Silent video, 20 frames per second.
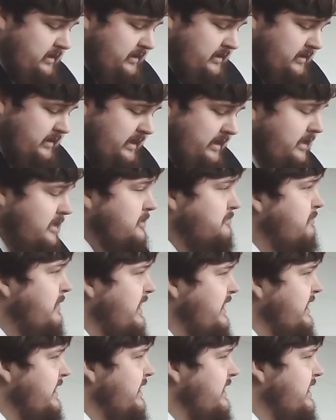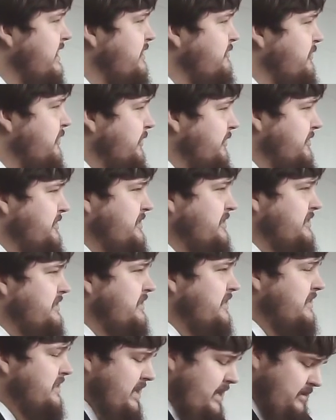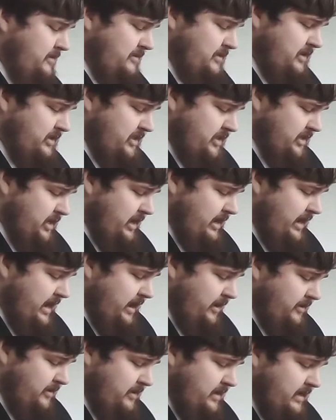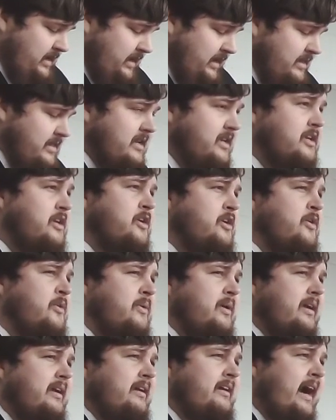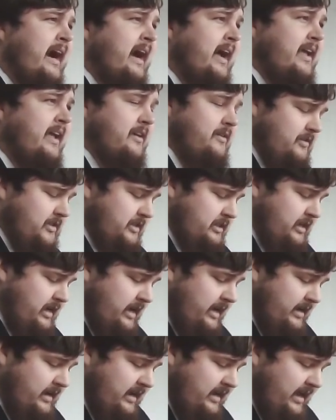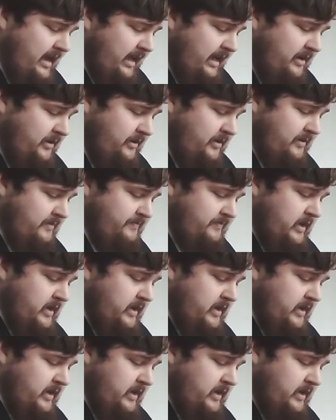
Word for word: That is, many evils that they've sought out, and that you and I have sought out.